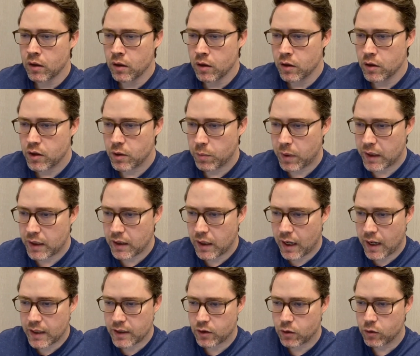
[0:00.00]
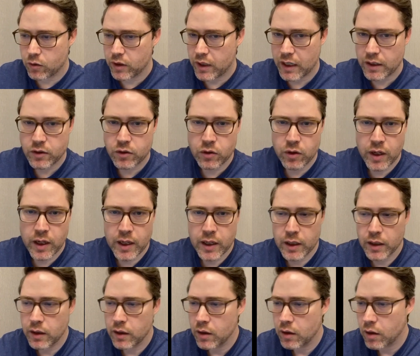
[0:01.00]
Somebody asked
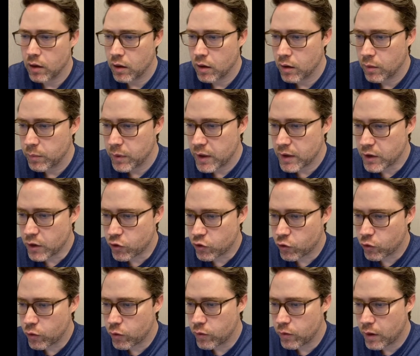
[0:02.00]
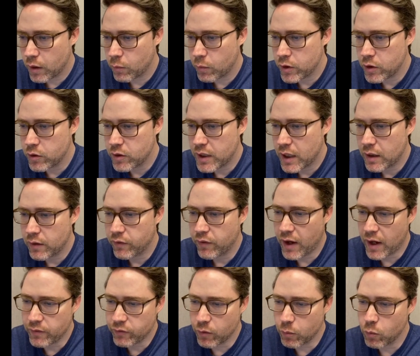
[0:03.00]
yesterday, is it true that when you take
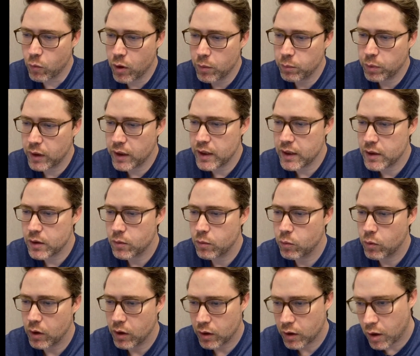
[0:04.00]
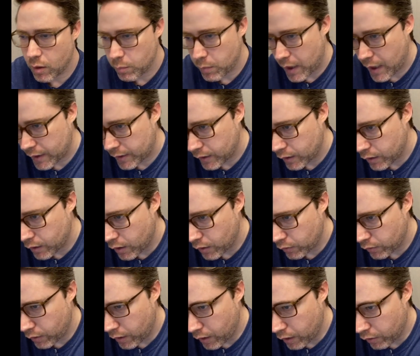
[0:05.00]
fat from one place, will it come back in
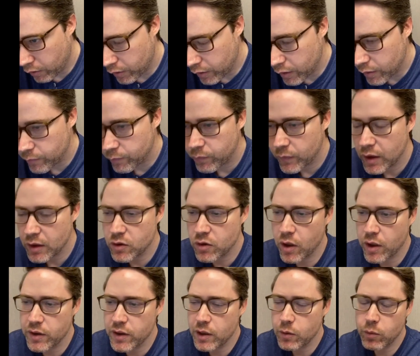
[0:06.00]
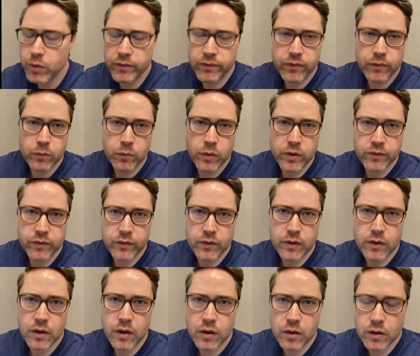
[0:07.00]
another area? And so I think we've
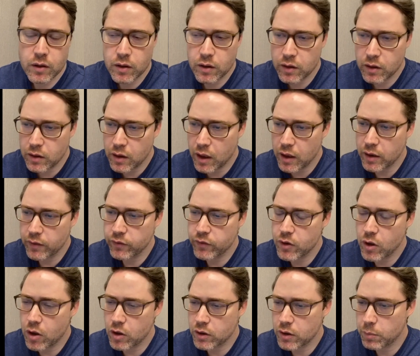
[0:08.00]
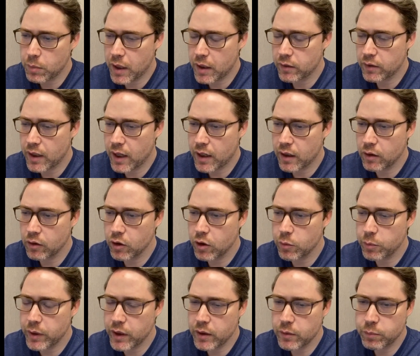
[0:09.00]
kind of talked about that a little
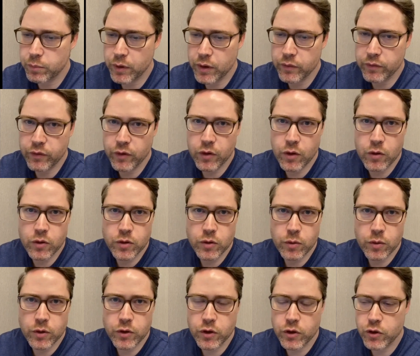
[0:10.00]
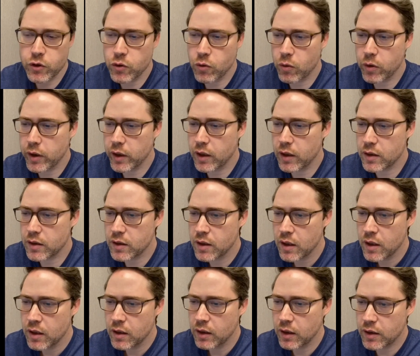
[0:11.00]
bit, but for those who are just joining us,
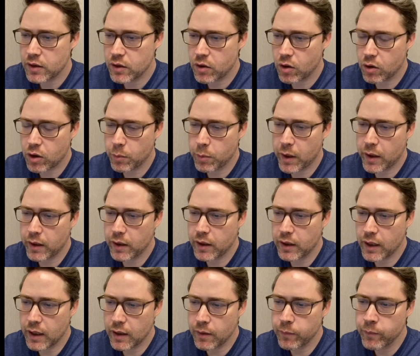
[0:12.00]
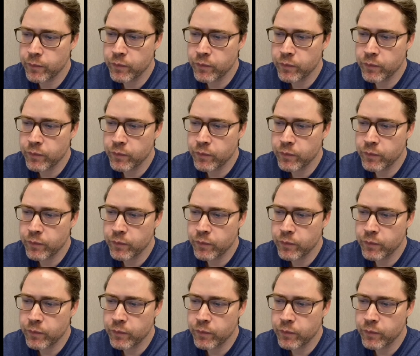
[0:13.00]
let's talk about it again.